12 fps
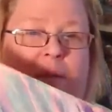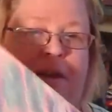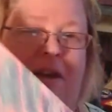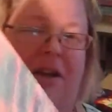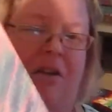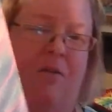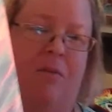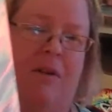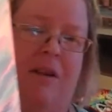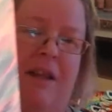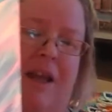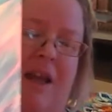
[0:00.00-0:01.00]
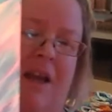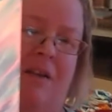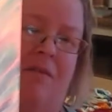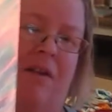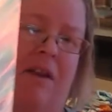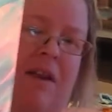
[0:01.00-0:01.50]
I mean, I don't really
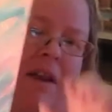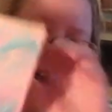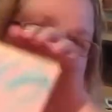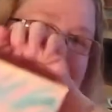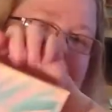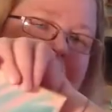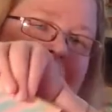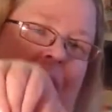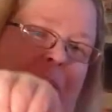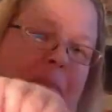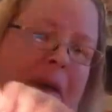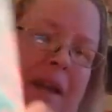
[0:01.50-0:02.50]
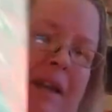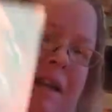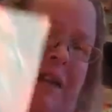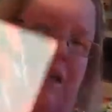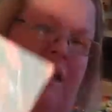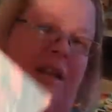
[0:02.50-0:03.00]
have I think I
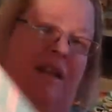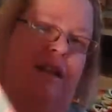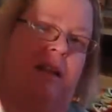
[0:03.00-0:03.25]
painted it